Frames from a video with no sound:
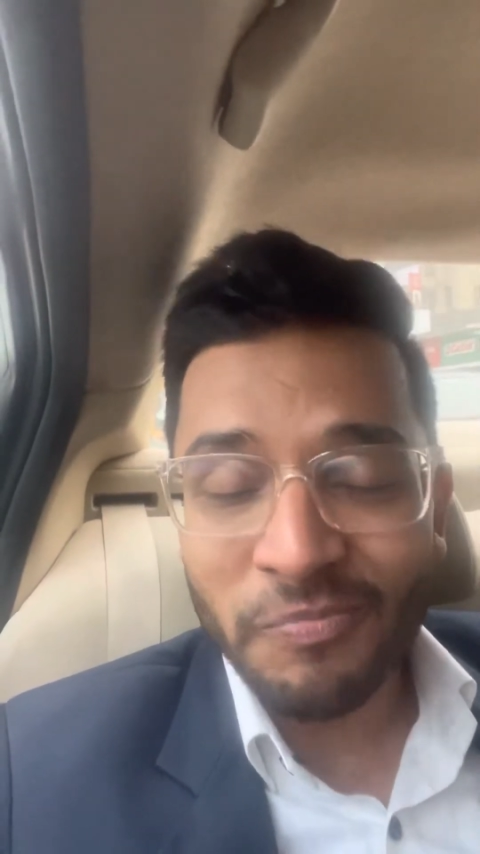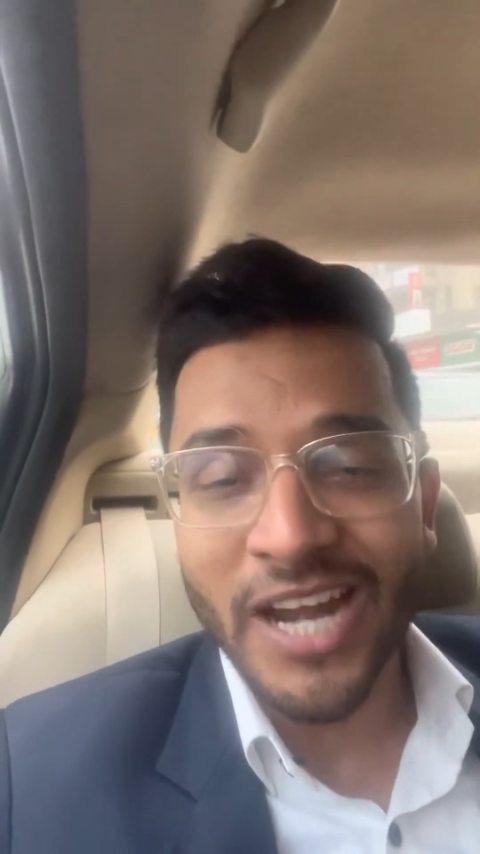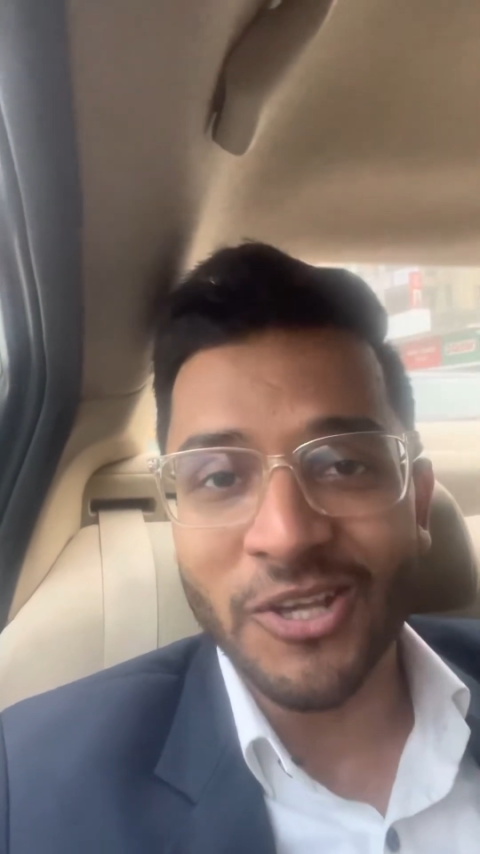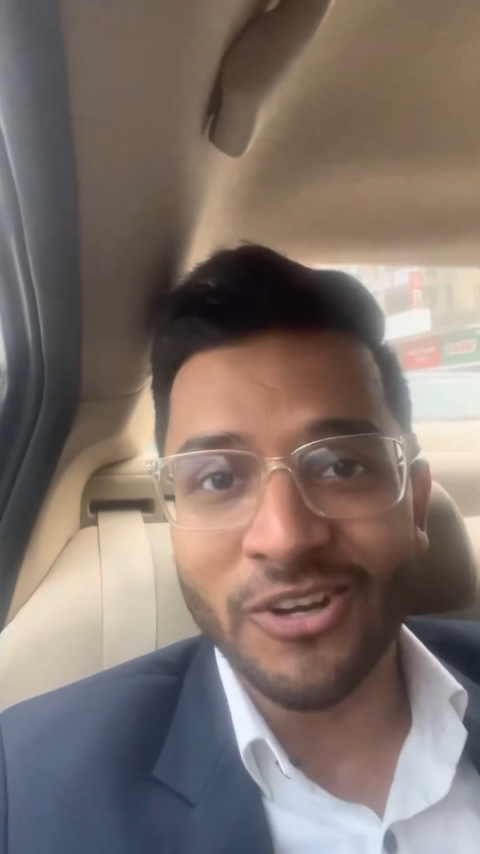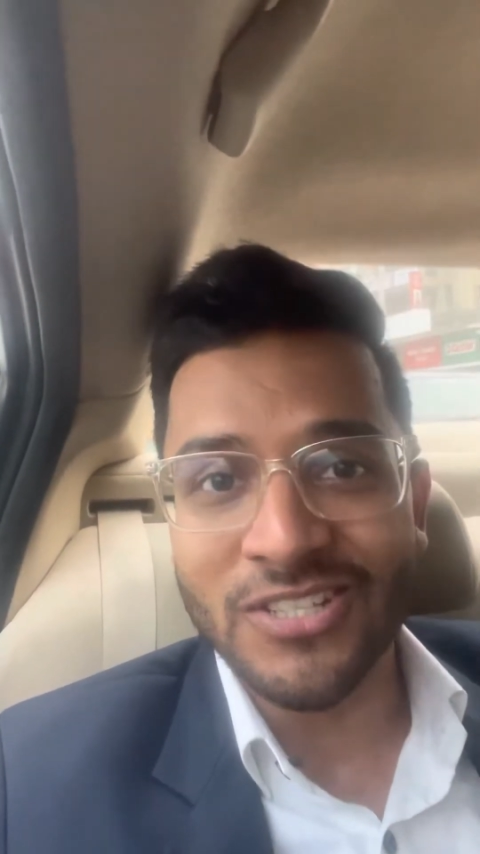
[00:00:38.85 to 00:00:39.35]

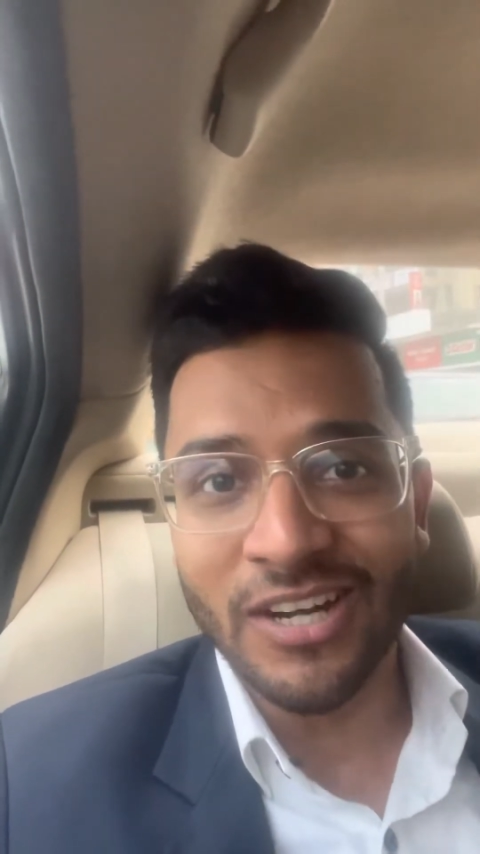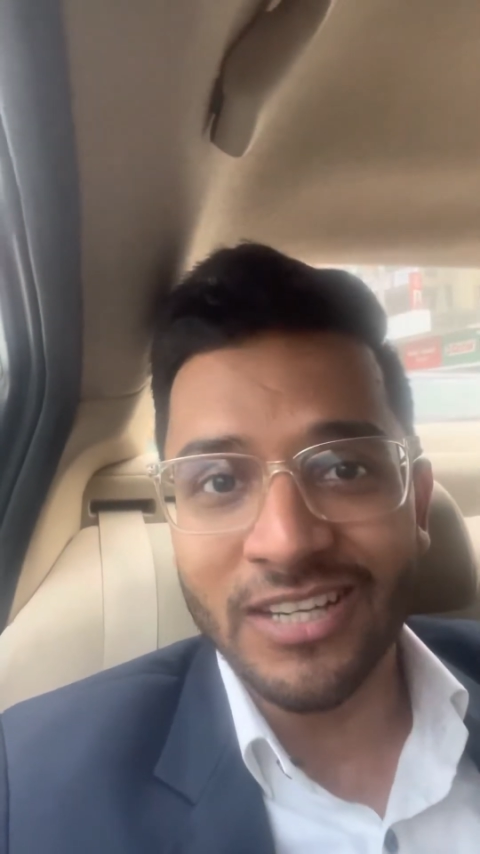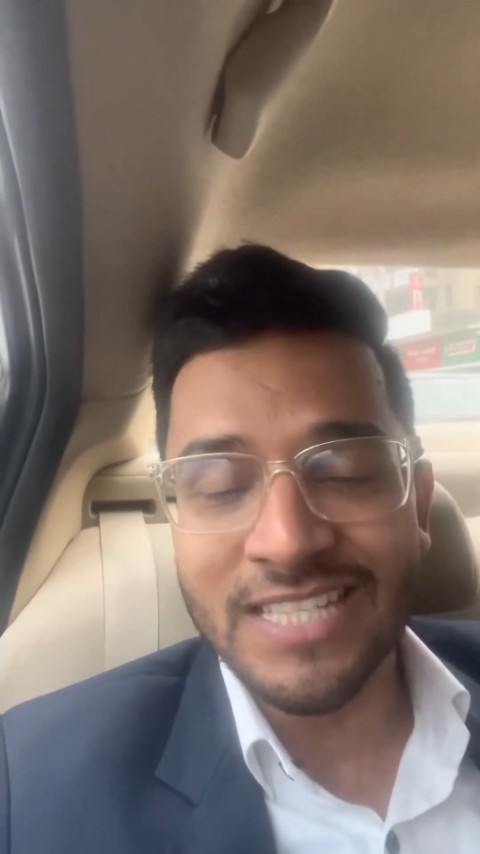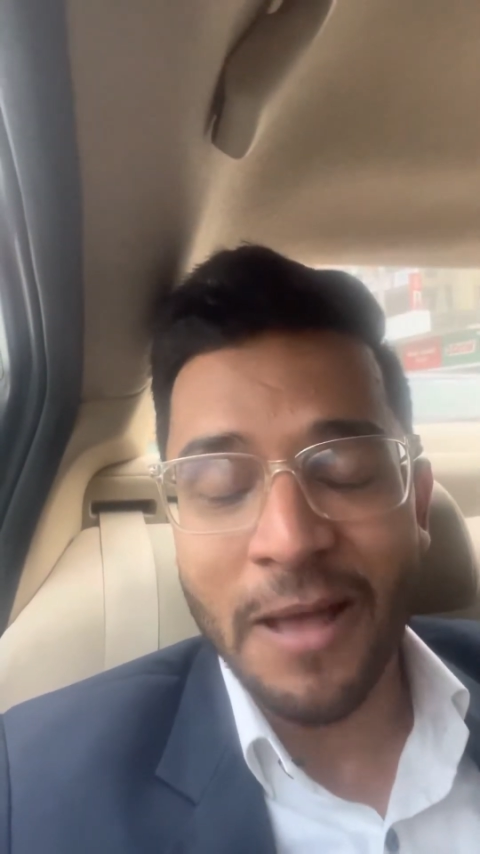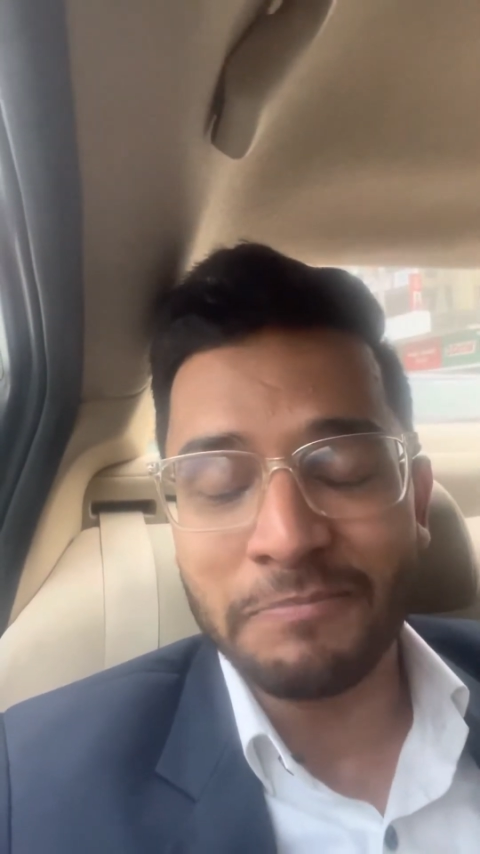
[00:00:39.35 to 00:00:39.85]
that your
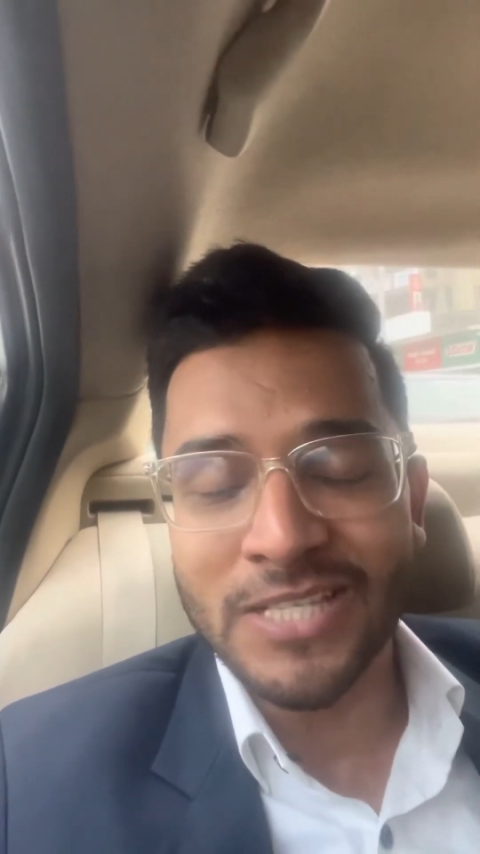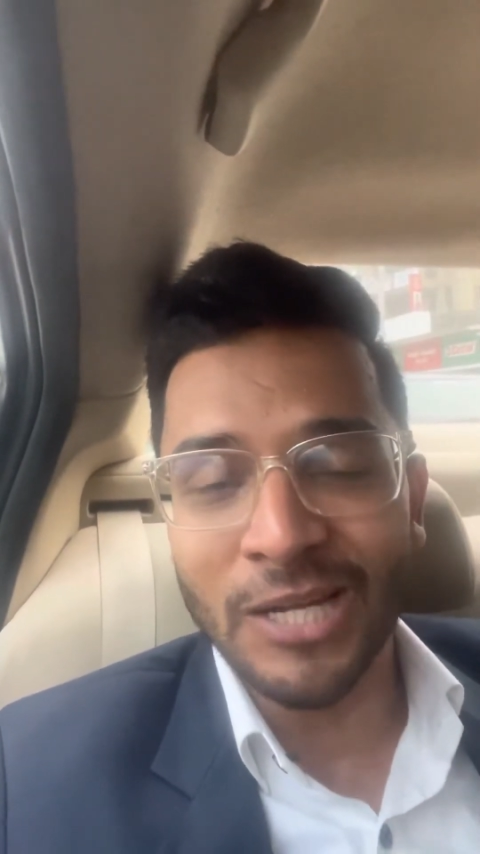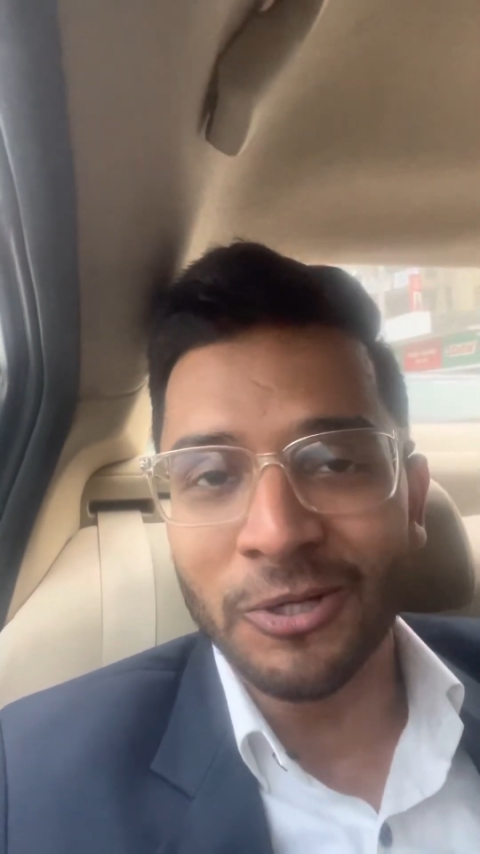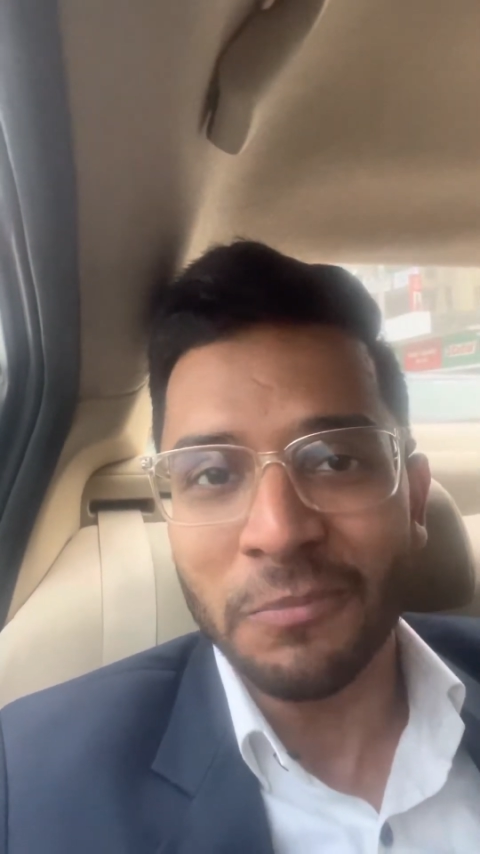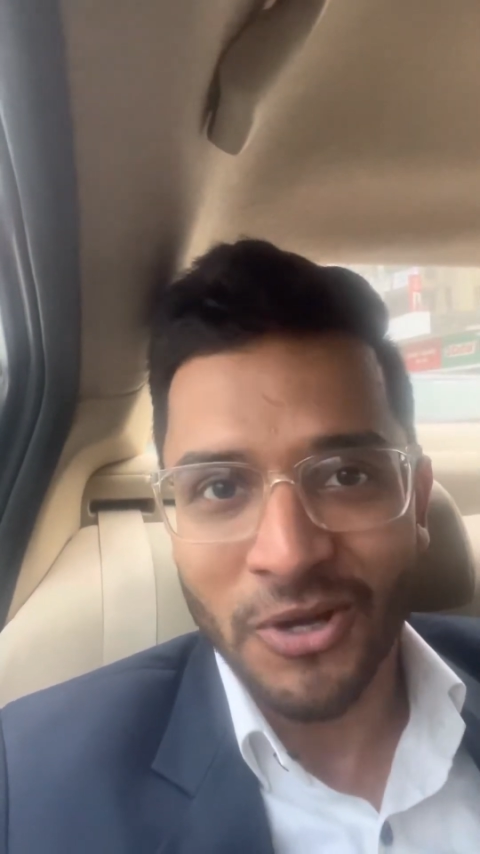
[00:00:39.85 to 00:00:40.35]
result is
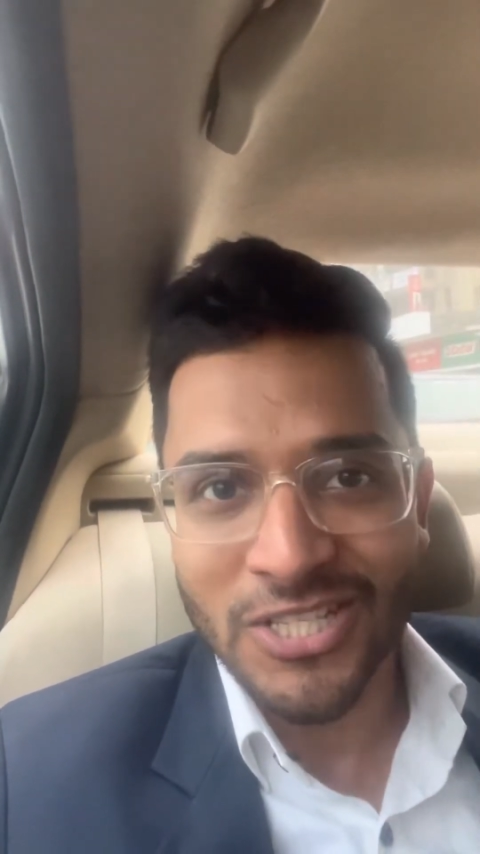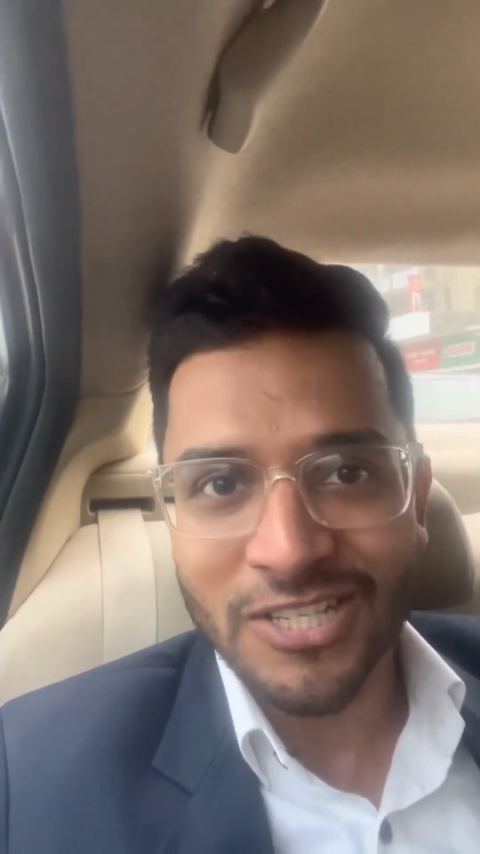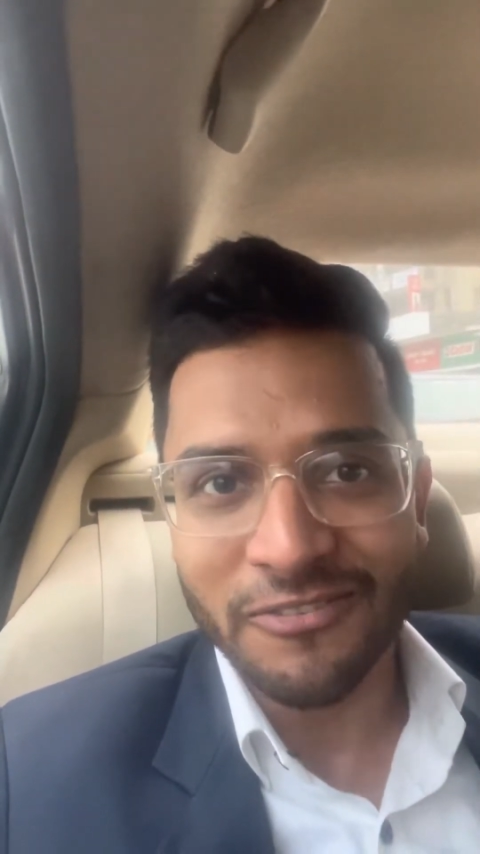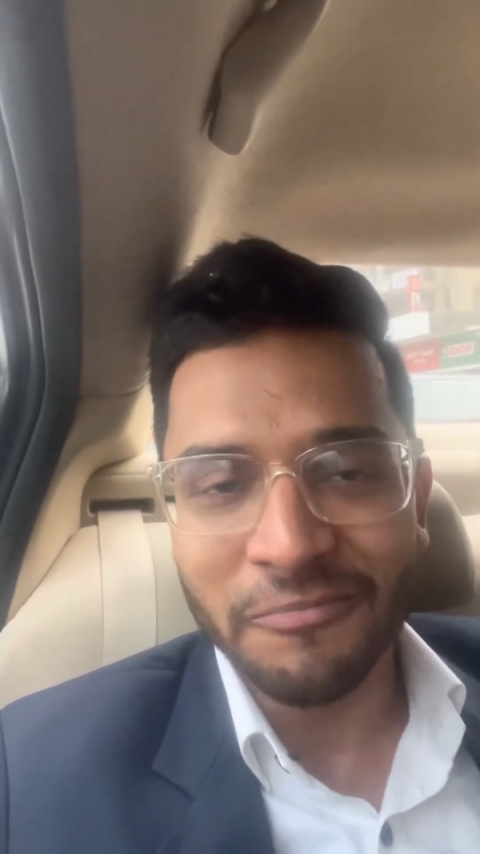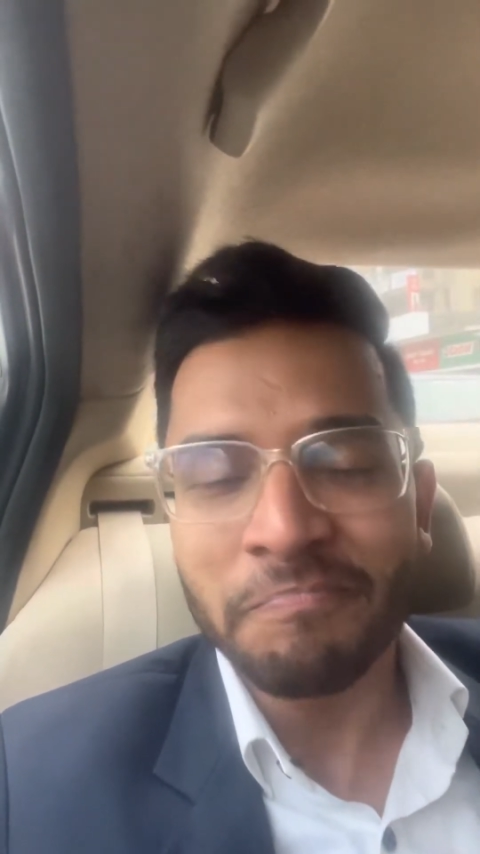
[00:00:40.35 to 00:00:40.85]
absolutely positive.